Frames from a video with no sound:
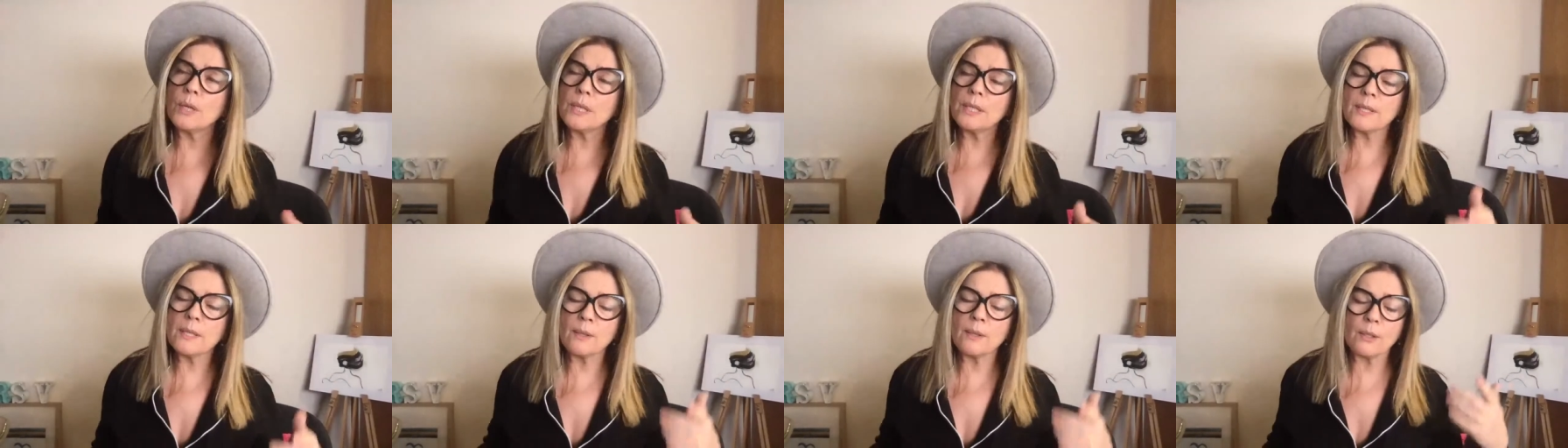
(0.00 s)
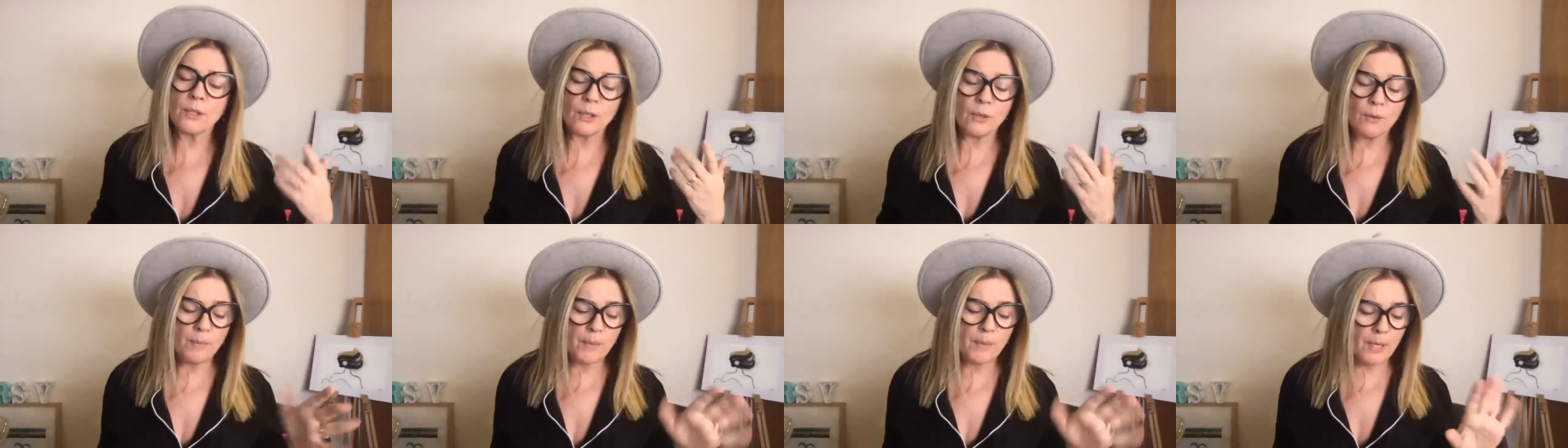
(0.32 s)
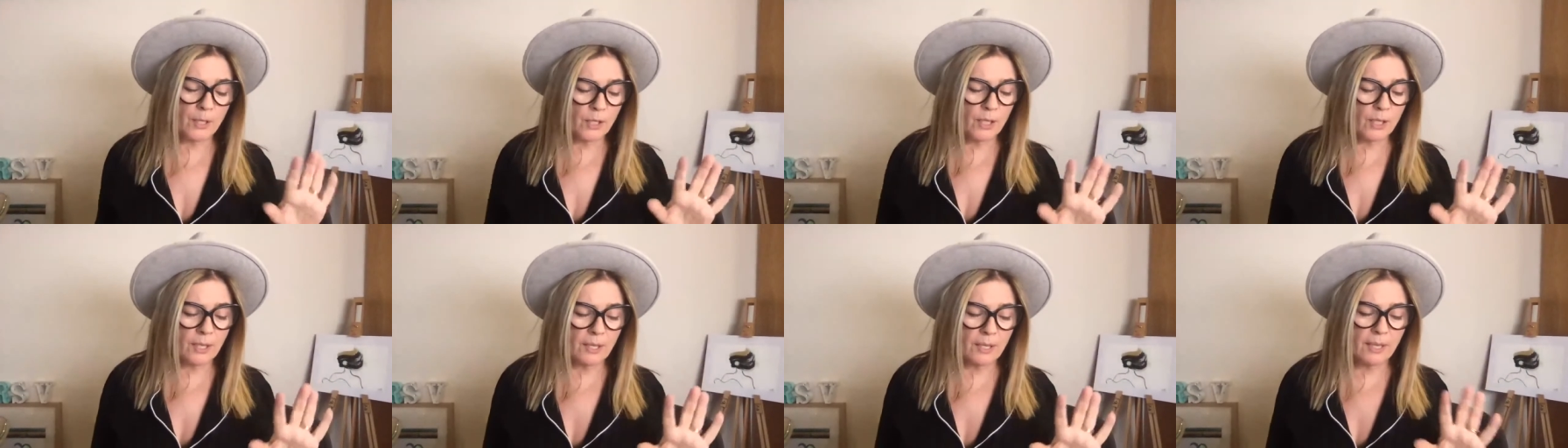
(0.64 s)
is it you
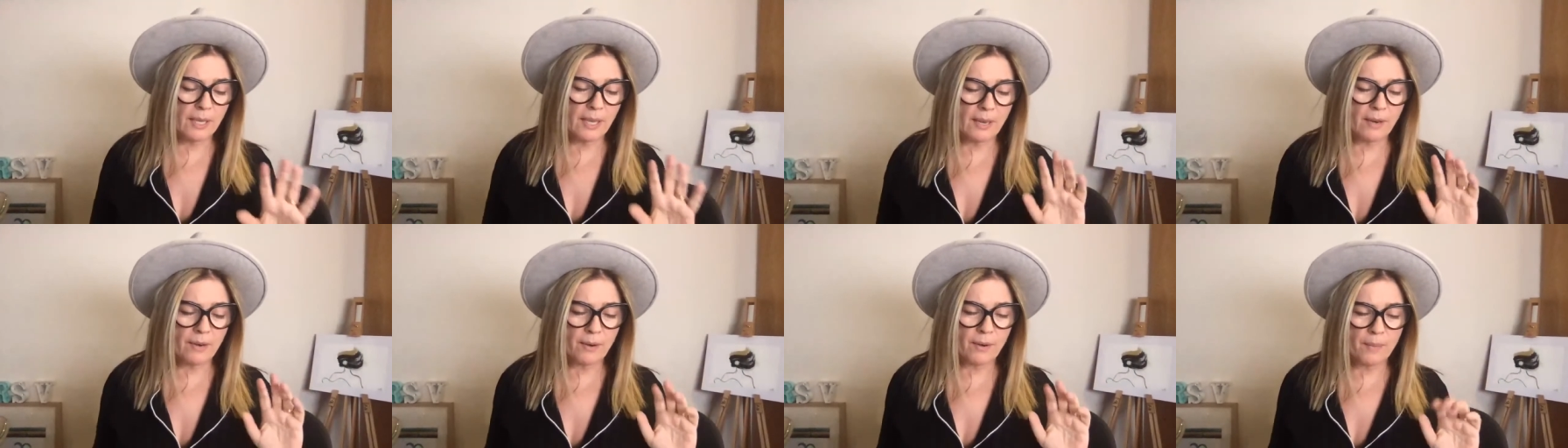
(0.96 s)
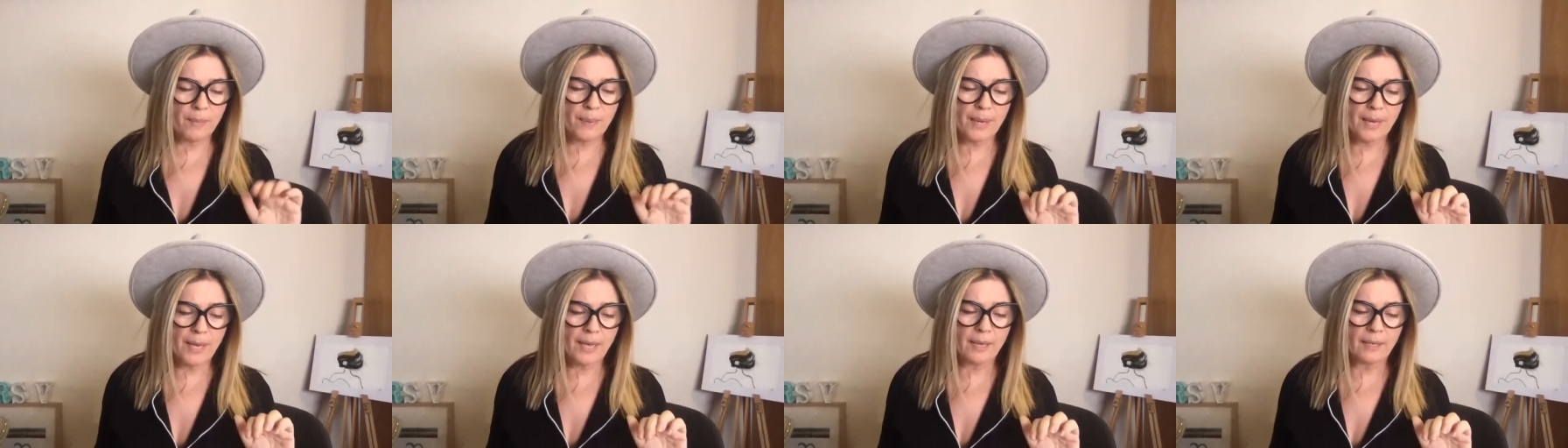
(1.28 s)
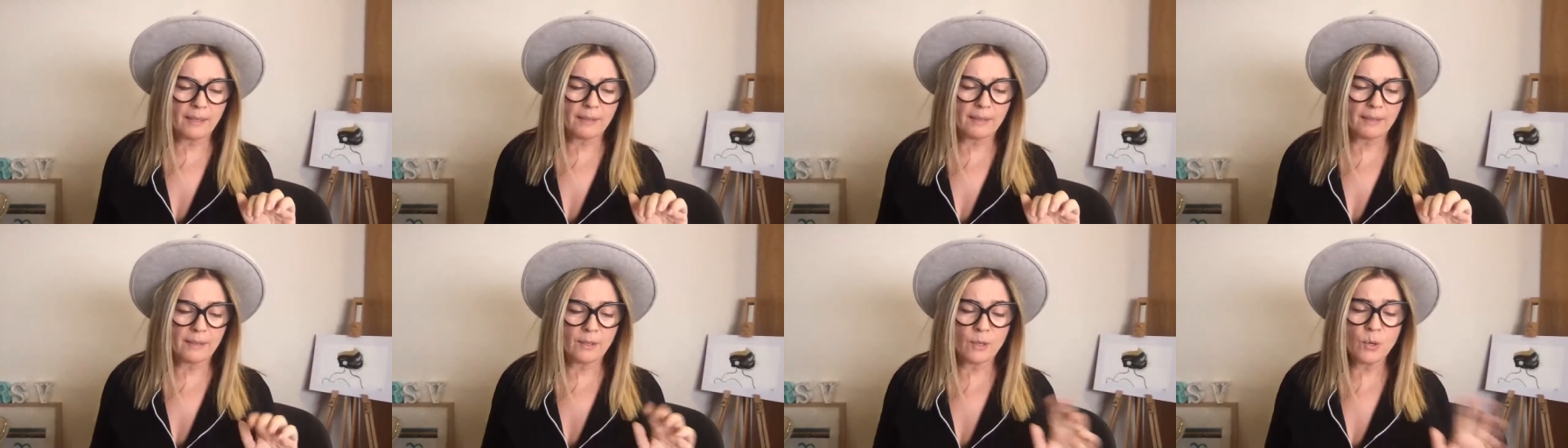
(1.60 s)
mentioned there about
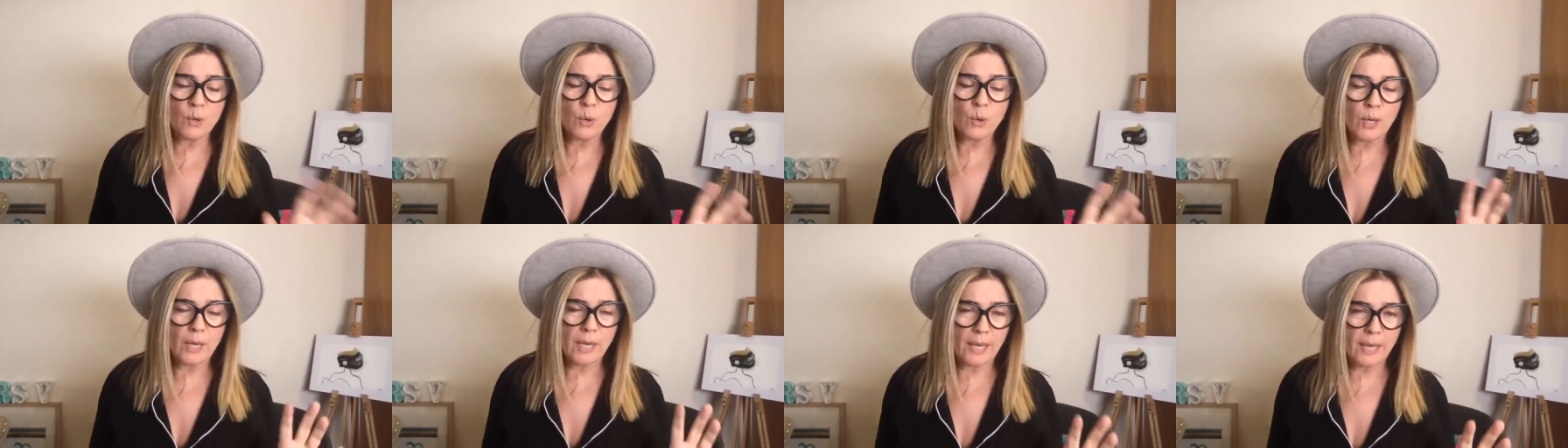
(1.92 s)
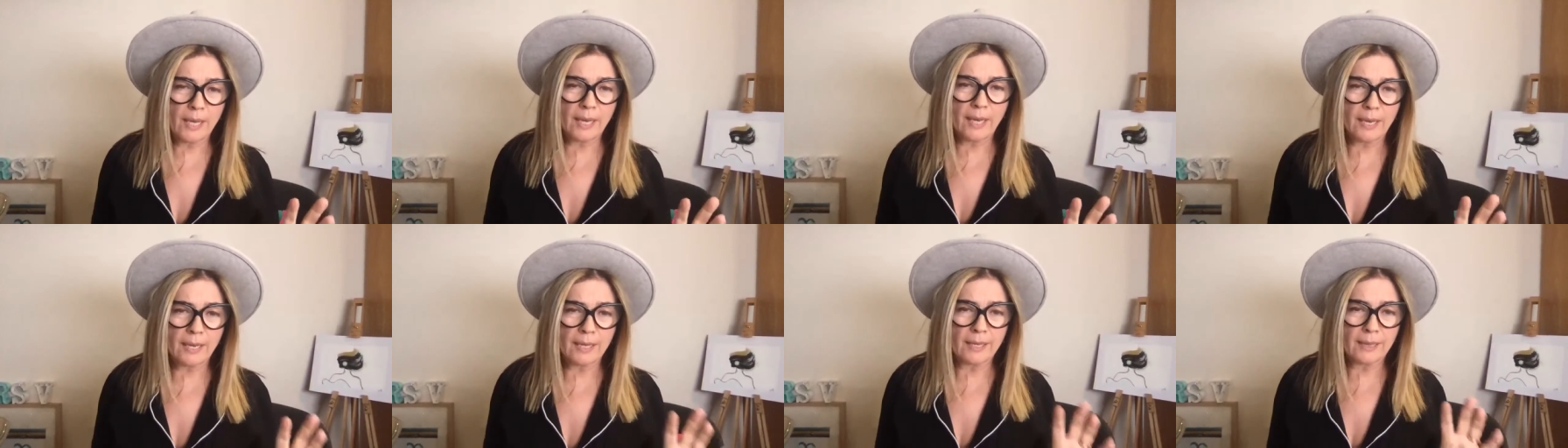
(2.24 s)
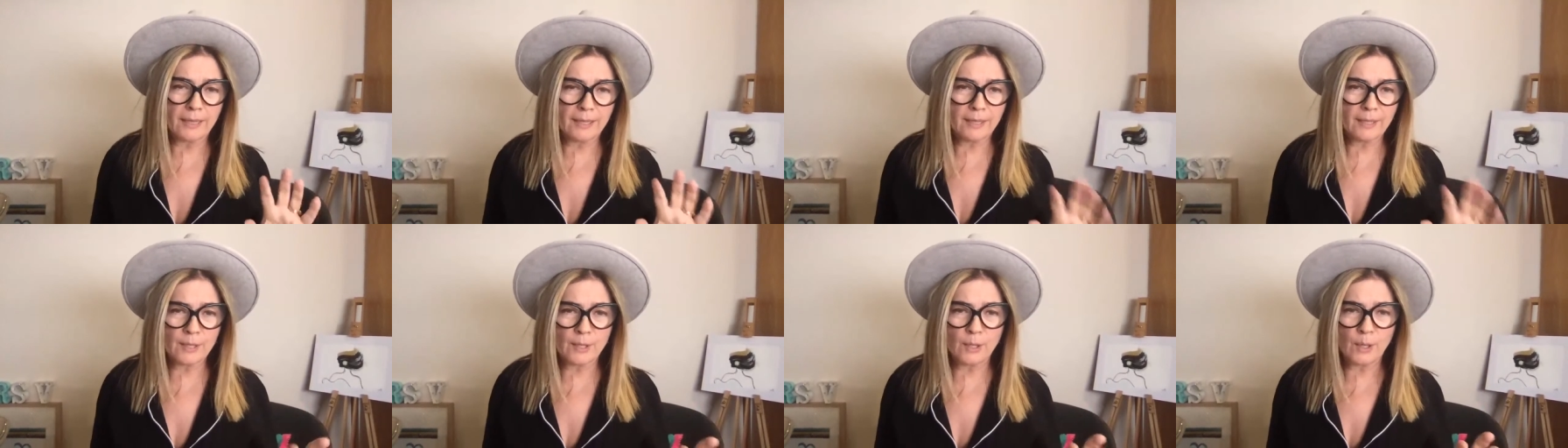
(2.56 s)
cooking and
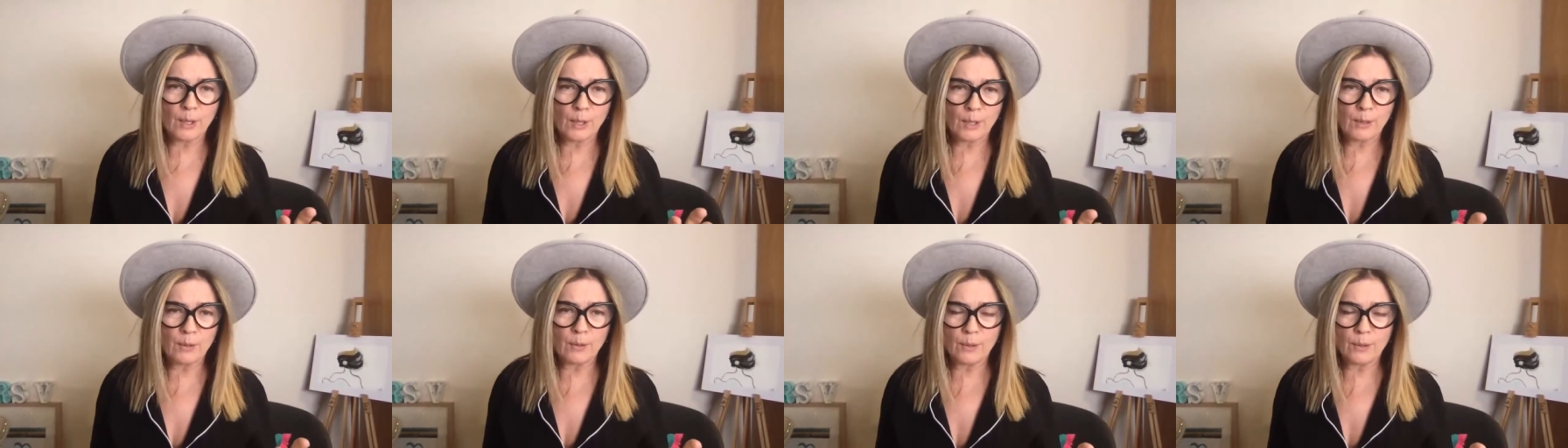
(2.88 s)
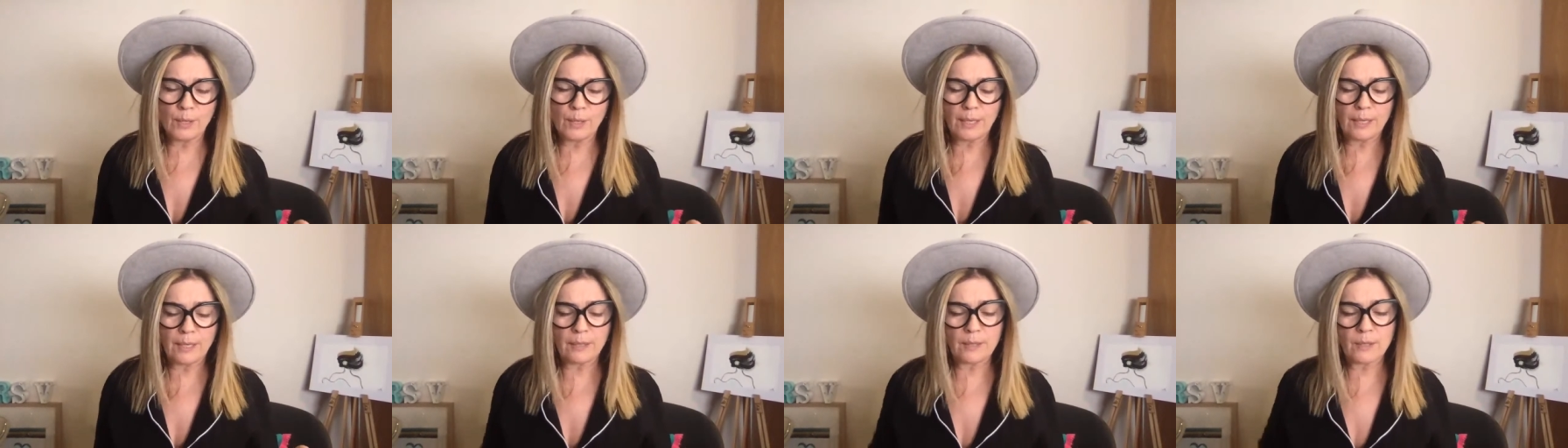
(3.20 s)
the slow cooking?